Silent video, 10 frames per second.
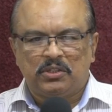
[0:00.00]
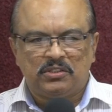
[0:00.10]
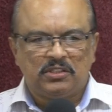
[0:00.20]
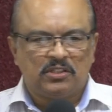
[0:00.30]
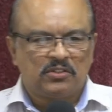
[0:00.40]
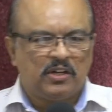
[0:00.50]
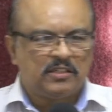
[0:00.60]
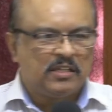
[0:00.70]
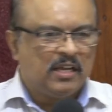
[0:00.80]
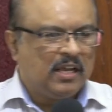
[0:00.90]
Jesus
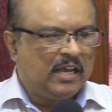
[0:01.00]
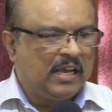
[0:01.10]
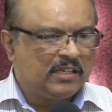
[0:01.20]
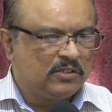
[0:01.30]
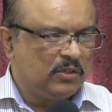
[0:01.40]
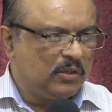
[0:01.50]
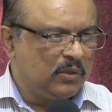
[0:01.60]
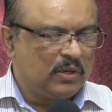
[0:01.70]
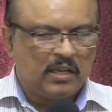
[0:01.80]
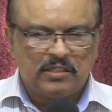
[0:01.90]
Christ as your
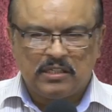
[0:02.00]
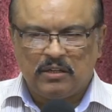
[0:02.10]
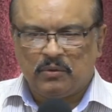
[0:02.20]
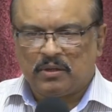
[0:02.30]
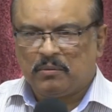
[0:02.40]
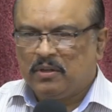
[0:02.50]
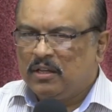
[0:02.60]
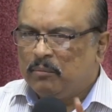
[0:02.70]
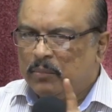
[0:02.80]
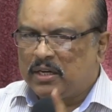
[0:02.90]
Lord and Savior,
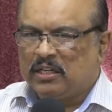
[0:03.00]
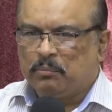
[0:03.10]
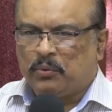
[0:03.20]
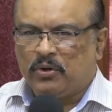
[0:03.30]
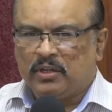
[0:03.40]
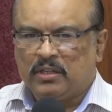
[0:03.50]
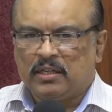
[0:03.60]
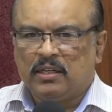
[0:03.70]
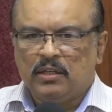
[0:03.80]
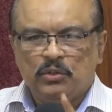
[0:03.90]
make it a point
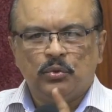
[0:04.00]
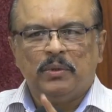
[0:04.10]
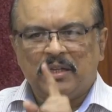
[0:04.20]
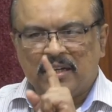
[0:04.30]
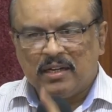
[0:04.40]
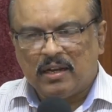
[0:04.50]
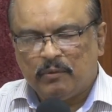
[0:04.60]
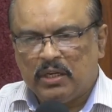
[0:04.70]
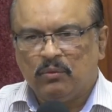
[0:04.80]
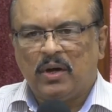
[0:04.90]
that you will in,
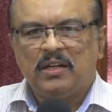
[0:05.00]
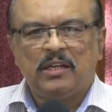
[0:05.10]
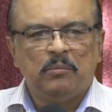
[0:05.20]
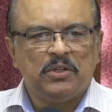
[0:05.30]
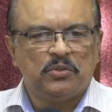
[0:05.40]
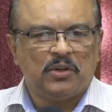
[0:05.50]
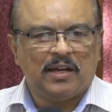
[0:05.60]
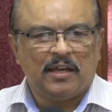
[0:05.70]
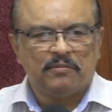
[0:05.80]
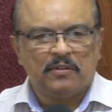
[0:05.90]
invite Him into your
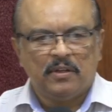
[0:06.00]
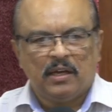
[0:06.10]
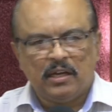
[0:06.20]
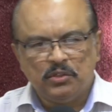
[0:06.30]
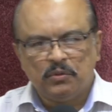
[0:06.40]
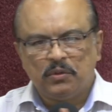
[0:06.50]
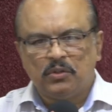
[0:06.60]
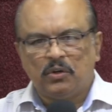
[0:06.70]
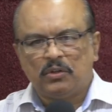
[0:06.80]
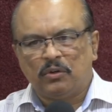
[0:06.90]
life and you will
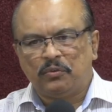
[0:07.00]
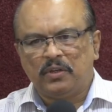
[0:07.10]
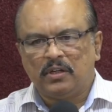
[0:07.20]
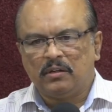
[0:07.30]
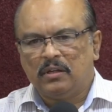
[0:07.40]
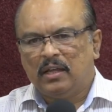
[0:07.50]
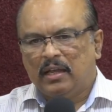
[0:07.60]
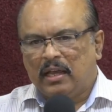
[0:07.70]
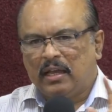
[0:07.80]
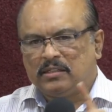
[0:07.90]
go out of here
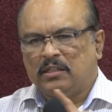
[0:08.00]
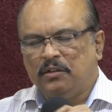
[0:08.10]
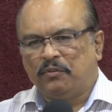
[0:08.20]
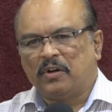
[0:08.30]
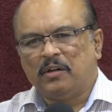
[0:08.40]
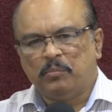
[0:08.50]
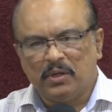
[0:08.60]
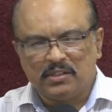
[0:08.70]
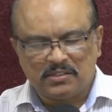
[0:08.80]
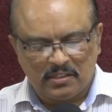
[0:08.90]
as a different
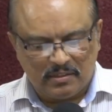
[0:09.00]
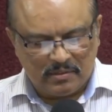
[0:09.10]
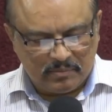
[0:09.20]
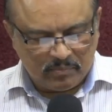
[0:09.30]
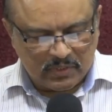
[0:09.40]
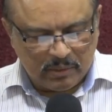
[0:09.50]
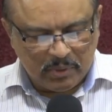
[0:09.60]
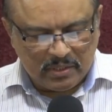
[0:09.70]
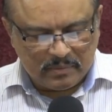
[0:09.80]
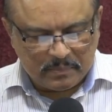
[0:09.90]
person.
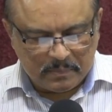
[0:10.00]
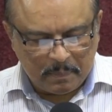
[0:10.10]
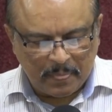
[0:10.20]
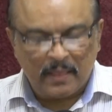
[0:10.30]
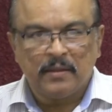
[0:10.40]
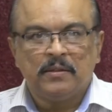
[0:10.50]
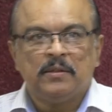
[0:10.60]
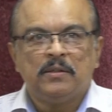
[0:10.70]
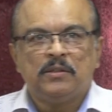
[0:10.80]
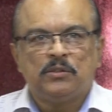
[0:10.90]
Amen?
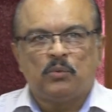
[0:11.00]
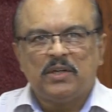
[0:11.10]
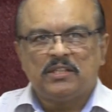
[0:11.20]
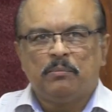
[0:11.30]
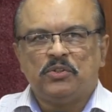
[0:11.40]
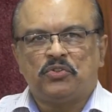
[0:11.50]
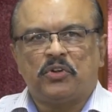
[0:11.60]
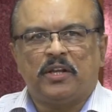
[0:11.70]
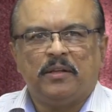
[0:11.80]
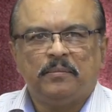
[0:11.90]
So, what is a
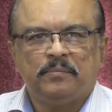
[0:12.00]
mystery?